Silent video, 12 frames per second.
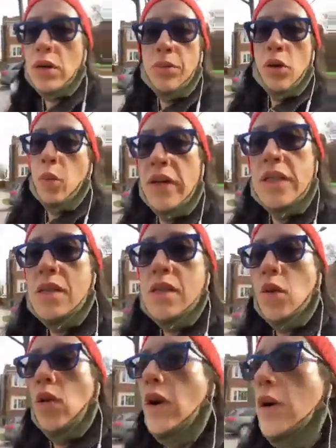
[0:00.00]
ripped
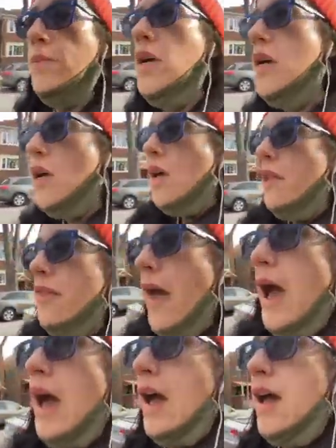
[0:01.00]
down giant trees
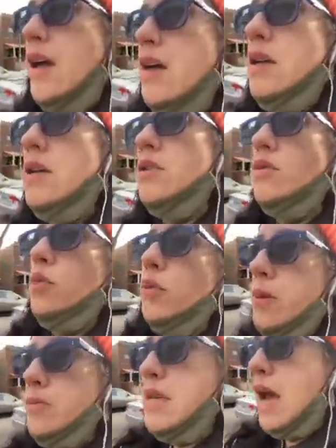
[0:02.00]
in Rogers Park
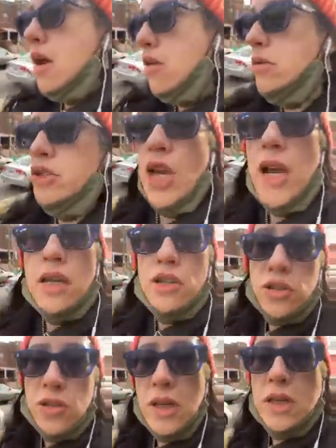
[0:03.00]
and also a
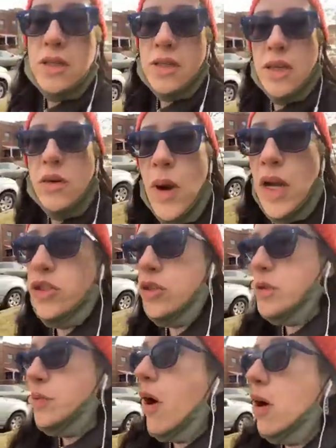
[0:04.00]
ton in
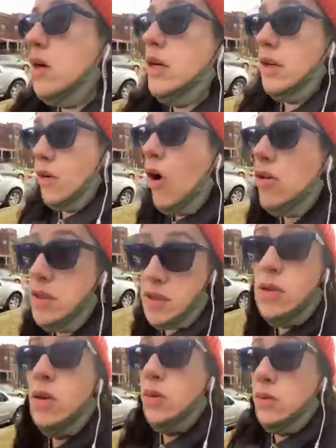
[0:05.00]
Avondale.
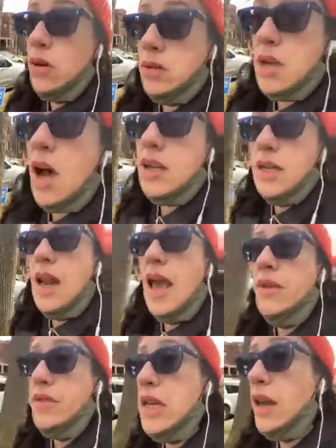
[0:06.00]
So Julie,
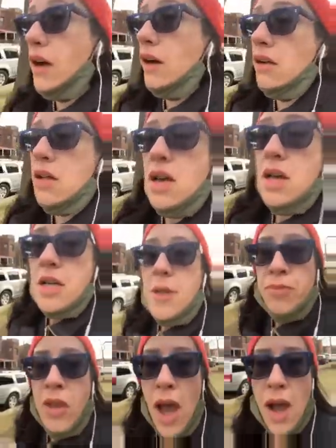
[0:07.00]
hello,
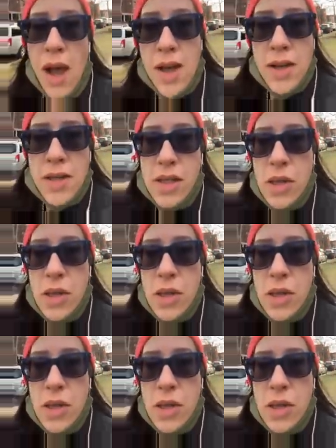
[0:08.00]
Mike,